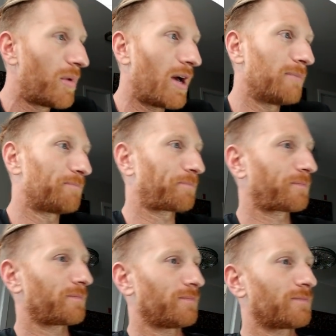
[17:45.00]
But
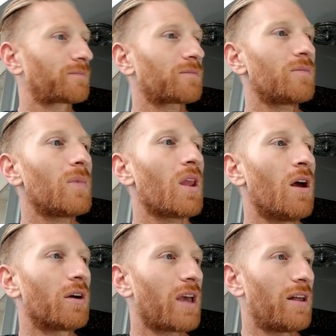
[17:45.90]

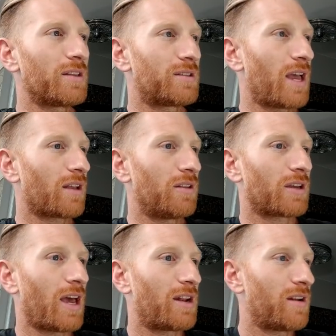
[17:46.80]
okay, let's take a
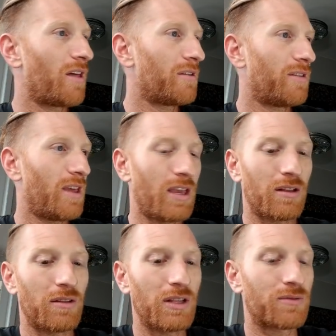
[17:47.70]
look at another
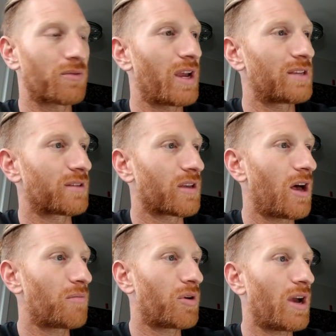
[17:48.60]
thing. Let's raise the
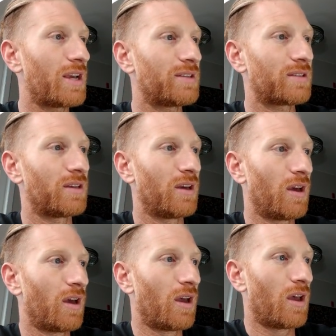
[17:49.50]
cut price,
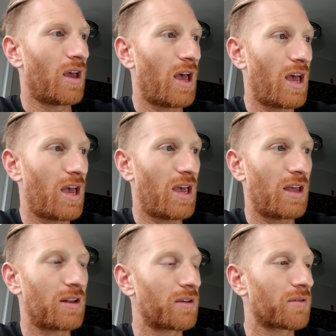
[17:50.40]

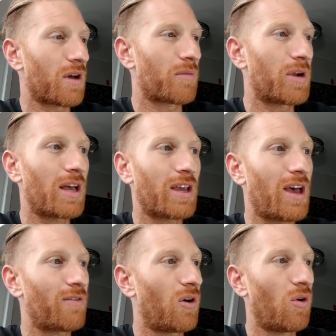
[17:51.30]
and I'm probably
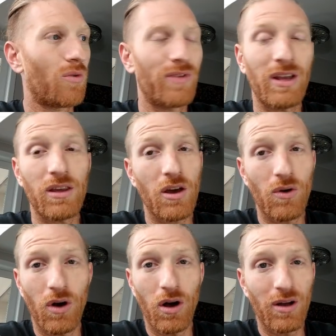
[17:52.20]
gonna have a whole
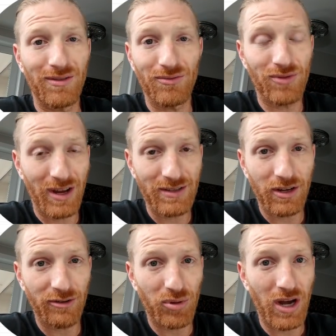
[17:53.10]
video on
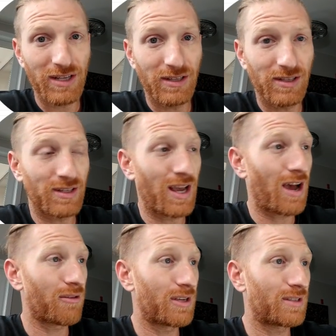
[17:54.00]
raising your prices and
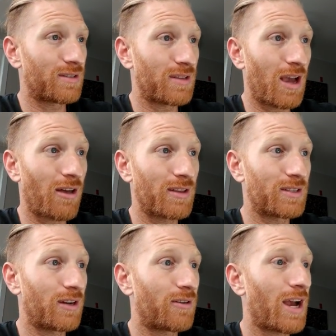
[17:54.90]
how this
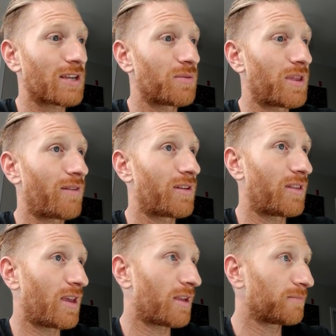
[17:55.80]
interacts with
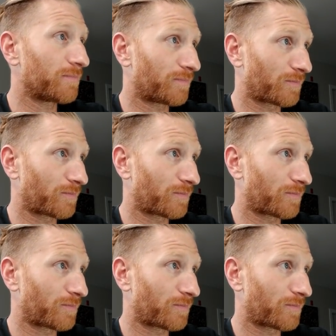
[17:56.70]
everything.